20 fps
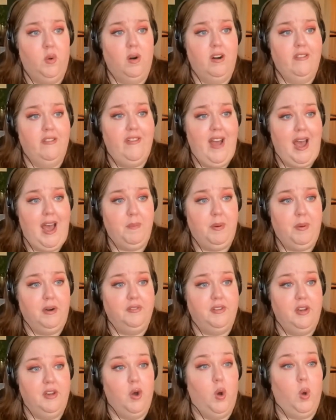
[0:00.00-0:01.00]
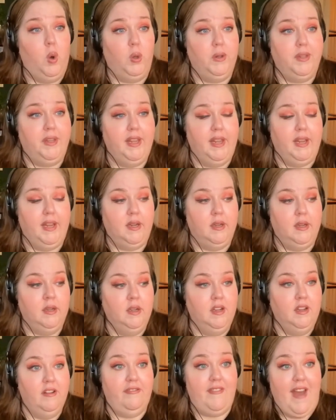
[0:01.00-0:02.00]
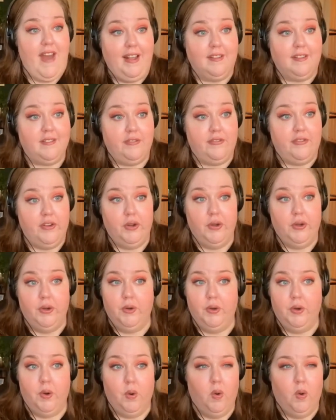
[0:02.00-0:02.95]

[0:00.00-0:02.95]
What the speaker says: or a fat person holding fast food,